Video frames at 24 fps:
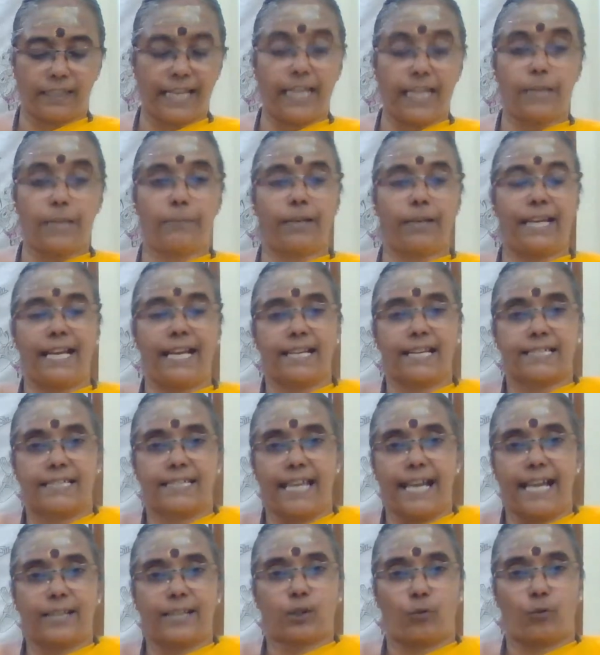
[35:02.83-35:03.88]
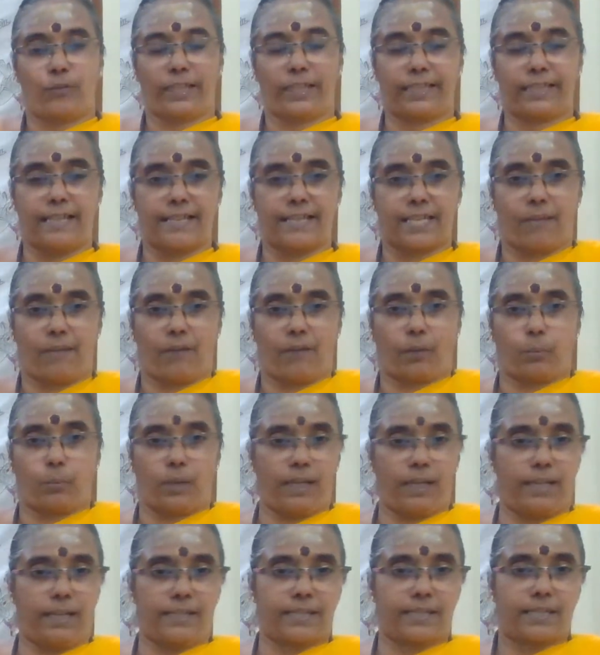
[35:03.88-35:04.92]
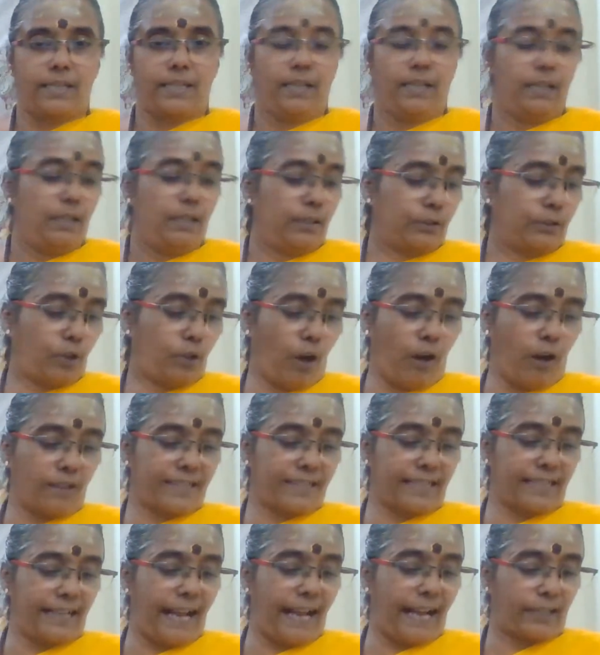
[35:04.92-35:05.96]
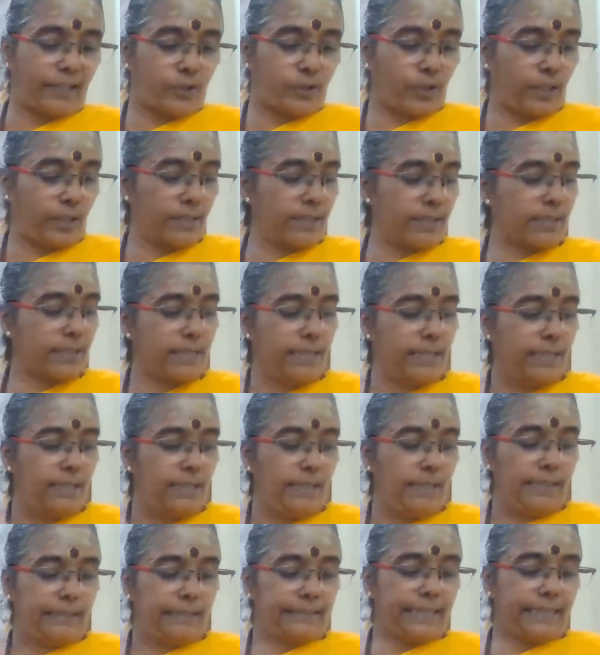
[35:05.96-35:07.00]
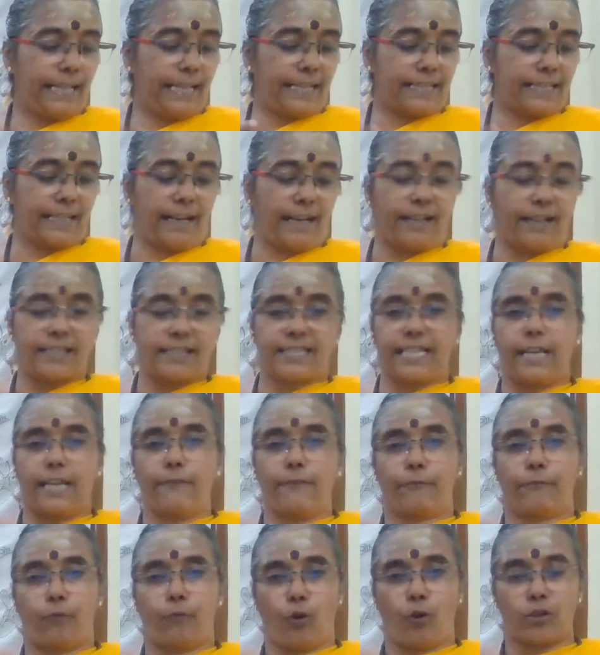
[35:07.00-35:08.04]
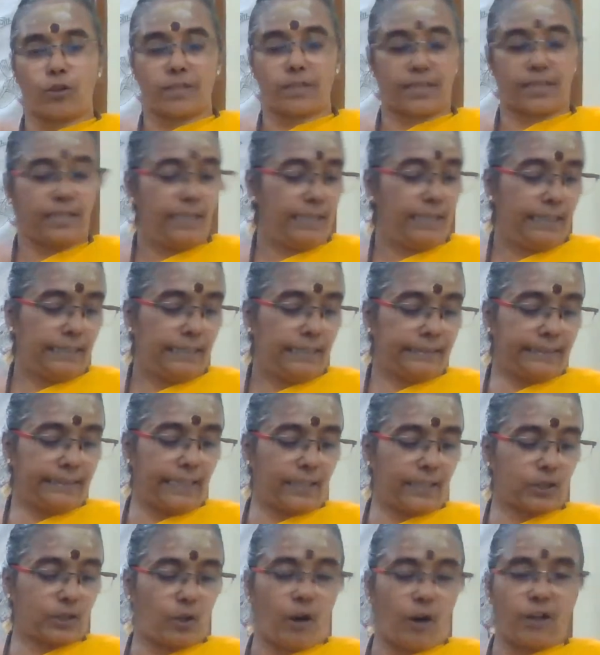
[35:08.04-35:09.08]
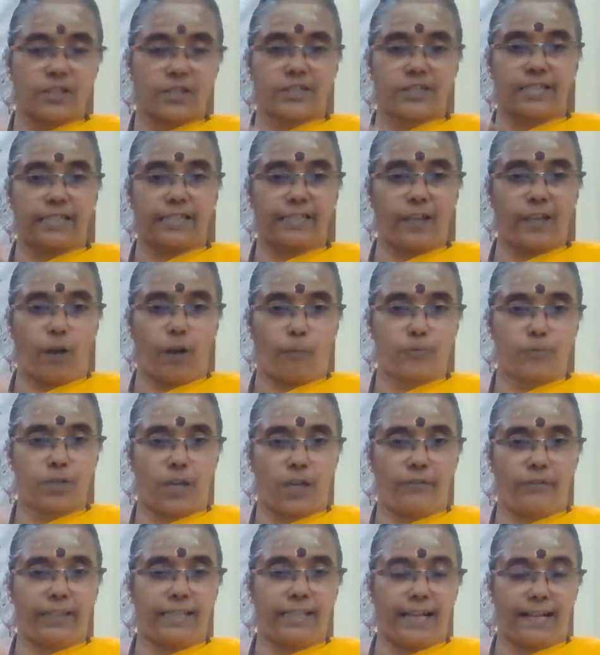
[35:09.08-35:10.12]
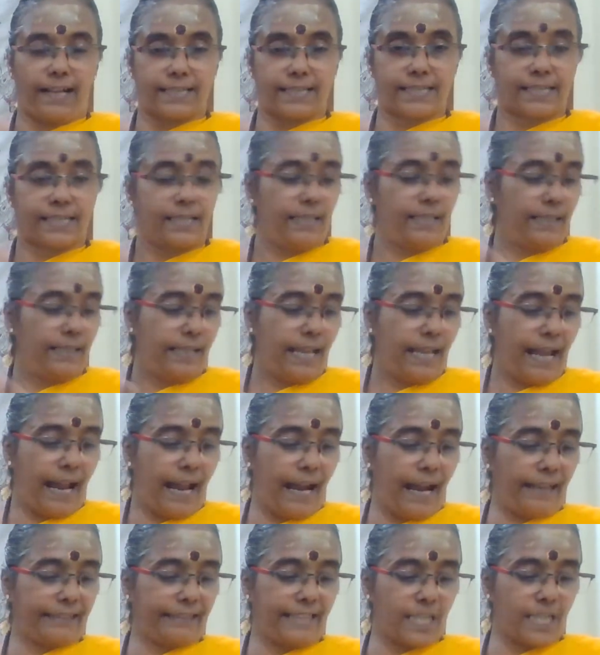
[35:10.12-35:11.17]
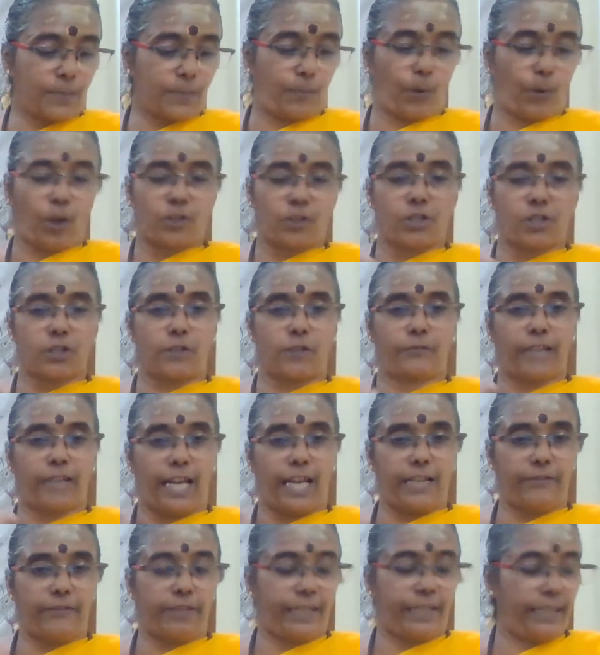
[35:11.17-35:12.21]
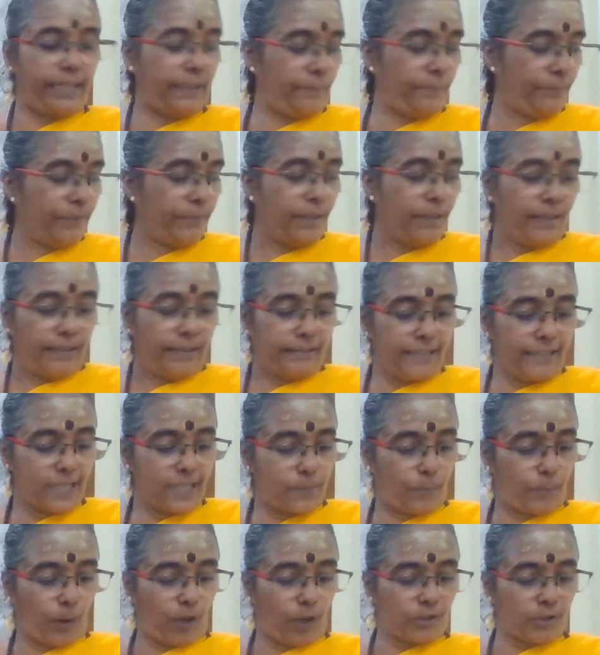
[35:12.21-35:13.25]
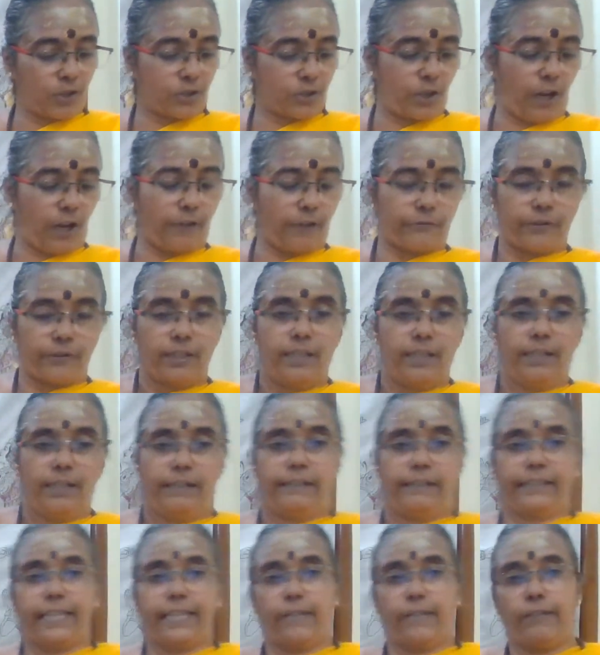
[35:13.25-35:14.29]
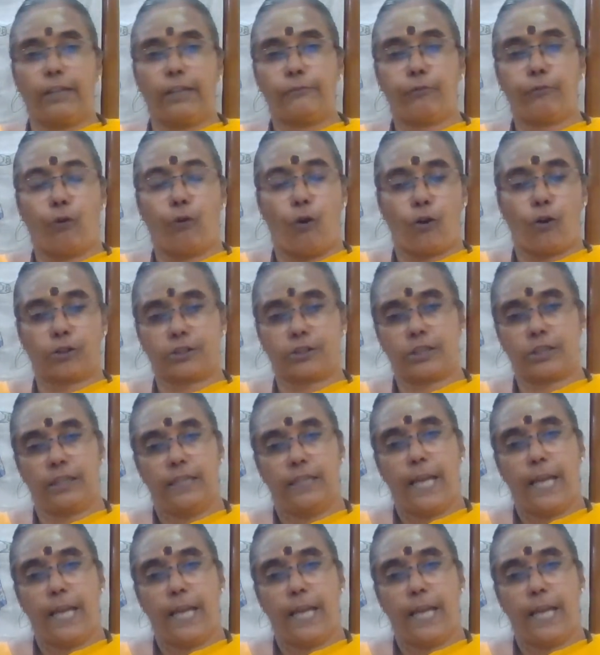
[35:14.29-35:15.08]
anybody is there to witness our words, thoughts, and actions. There is an unseen force that is constantly observing us, and this process of delivery, this process of giving forth